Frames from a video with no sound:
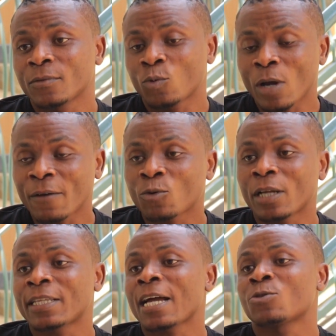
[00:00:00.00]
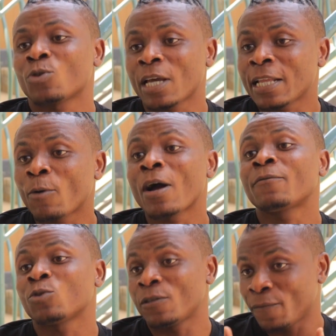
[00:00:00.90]
we have to attack together we
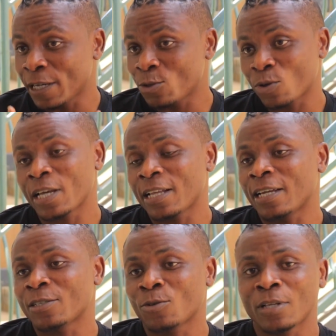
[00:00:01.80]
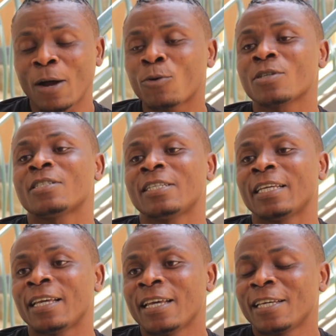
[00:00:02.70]
have to defend together so that was
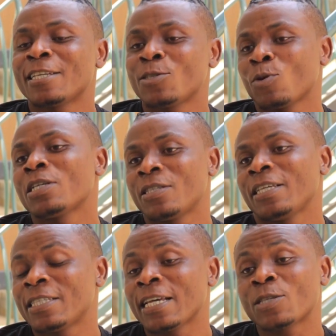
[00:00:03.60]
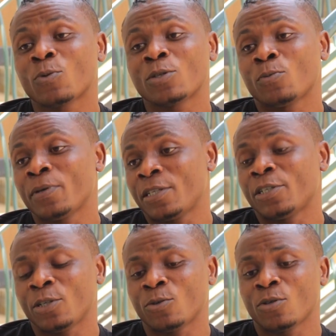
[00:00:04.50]
the easiest, easiest way to beat
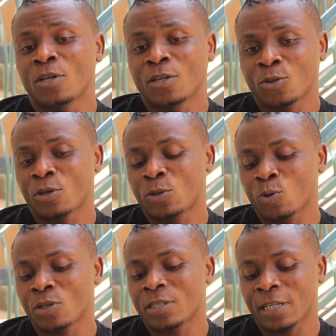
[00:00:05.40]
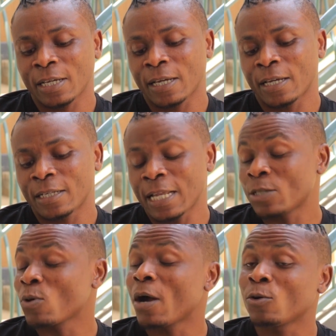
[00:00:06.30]
Rio so it was uh,
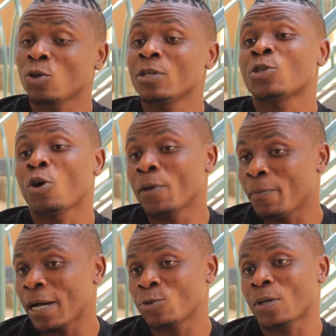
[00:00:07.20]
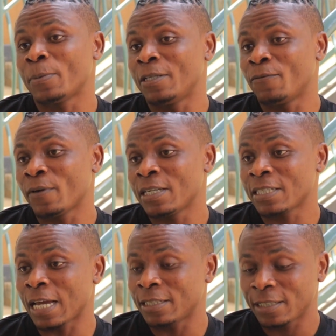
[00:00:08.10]
that's why I was always coming back to help the
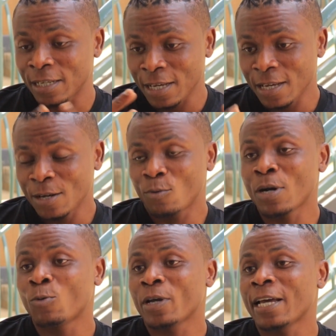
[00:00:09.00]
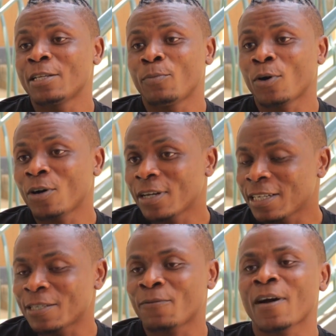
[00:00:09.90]
defense and when we get the ball
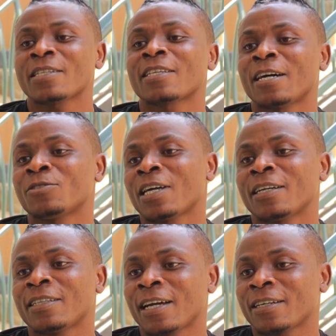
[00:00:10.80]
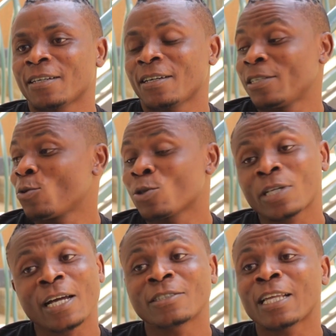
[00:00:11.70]
it's fast counter attack it
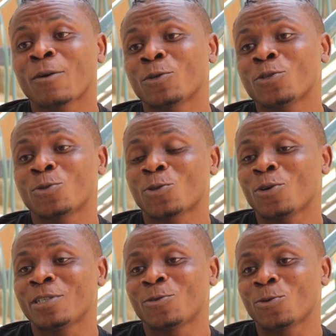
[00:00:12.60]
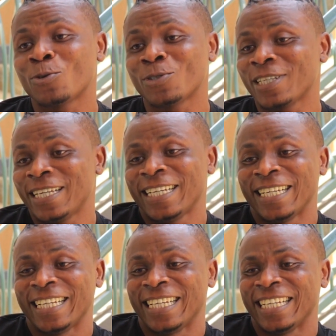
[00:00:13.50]
was counter we used to score the two
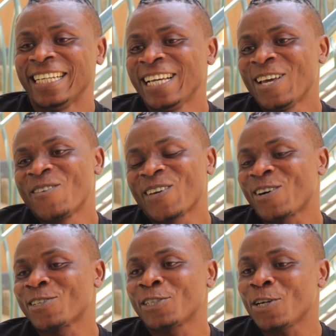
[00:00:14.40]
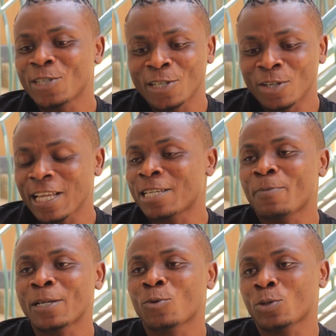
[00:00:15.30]
goals because Rio did not
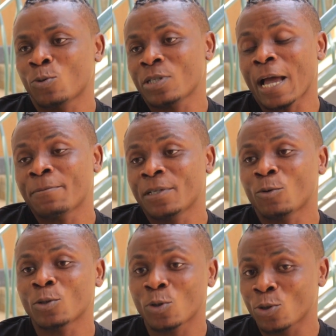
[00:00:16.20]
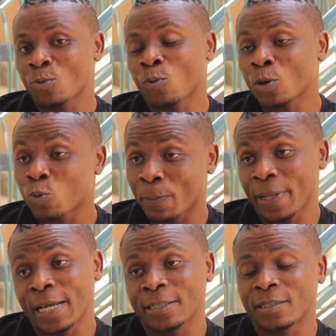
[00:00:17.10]
expect what was happening what was what we
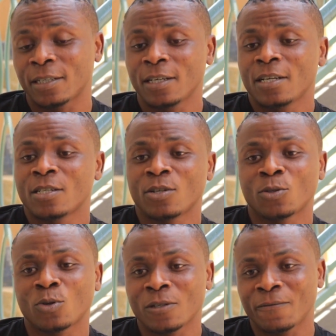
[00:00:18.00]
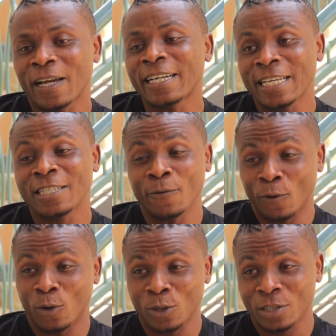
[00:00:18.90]
planned so it was very easy
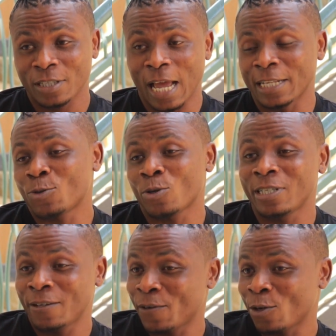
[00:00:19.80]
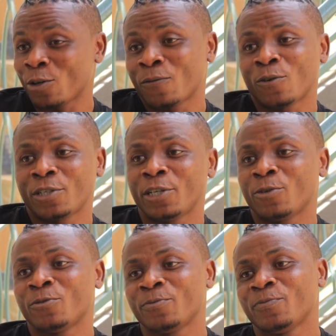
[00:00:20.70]
for us and it was difficult for Rio